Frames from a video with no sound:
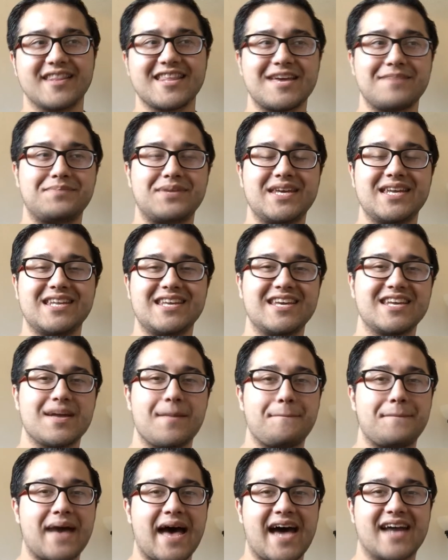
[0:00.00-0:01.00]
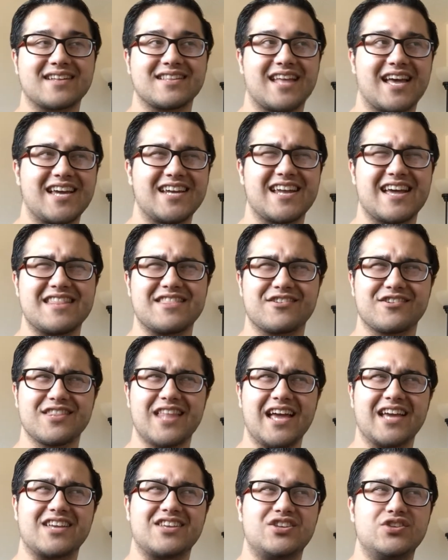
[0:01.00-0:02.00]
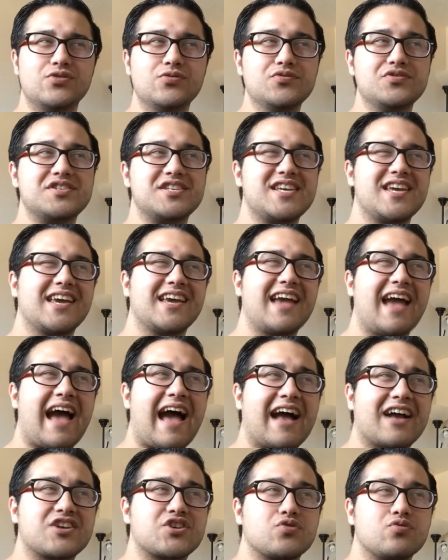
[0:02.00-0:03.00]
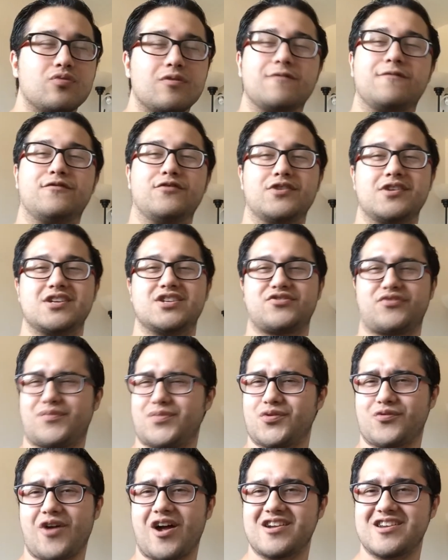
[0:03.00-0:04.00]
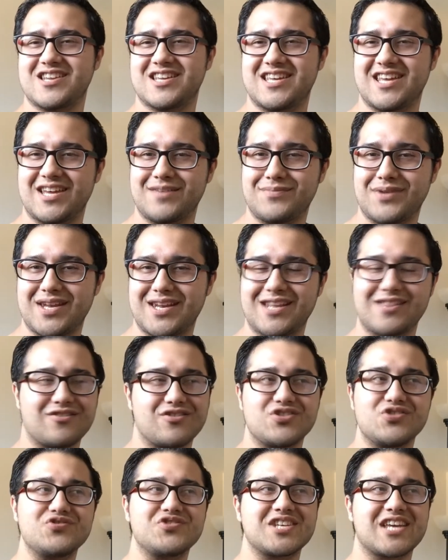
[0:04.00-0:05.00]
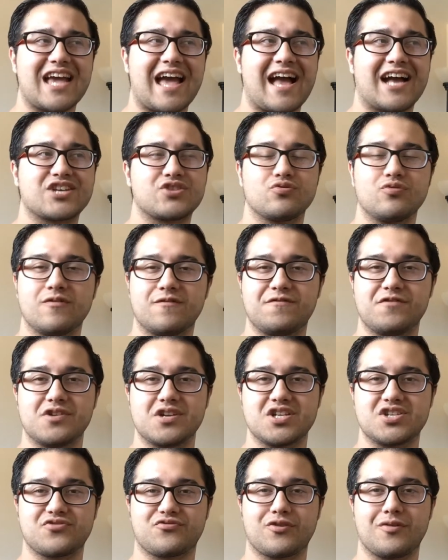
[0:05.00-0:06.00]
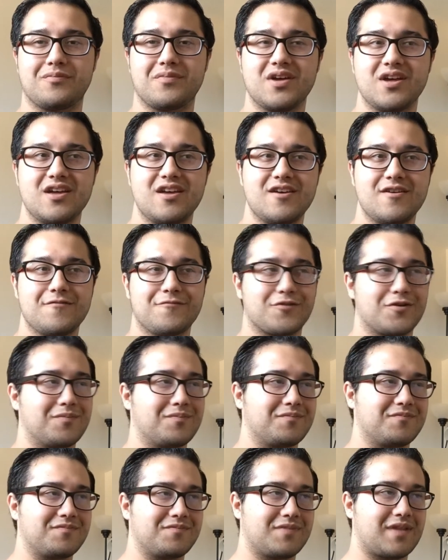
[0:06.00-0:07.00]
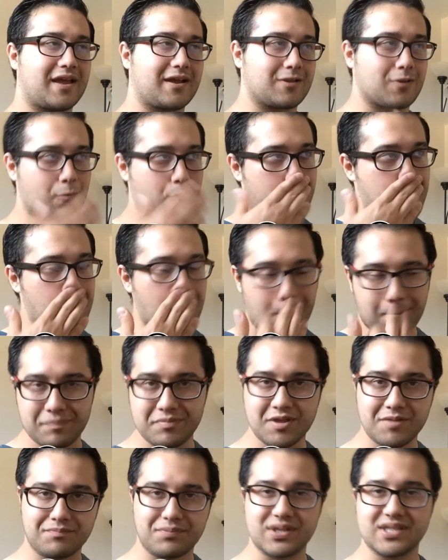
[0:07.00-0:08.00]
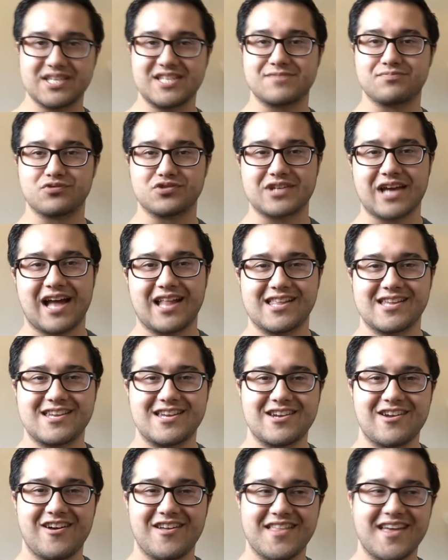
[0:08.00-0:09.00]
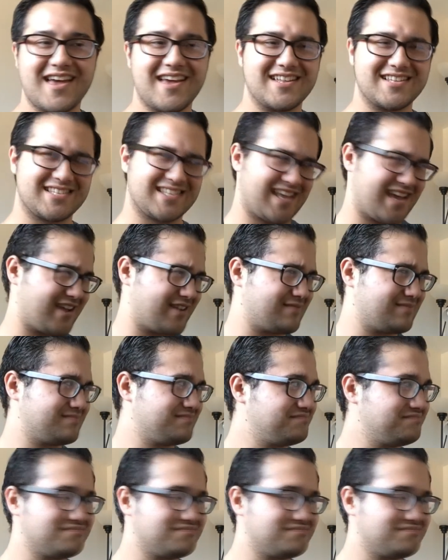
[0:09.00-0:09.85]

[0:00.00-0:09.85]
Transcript: LAPD in a bad light, and they're like using actual footage from the Rodney King beating. They're using actual footage from like the way the police brutality and all that. It's like,